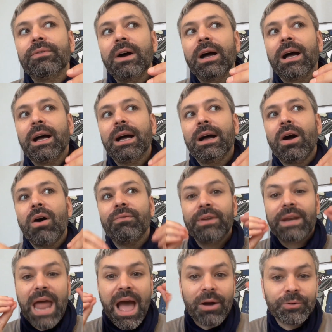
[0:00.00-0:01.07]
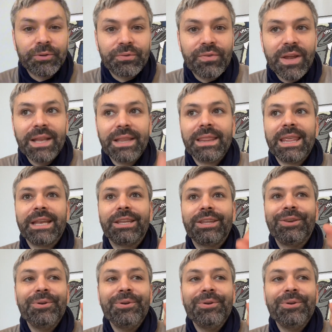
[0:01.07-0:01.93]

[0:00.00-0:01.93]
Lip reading: of an outfit that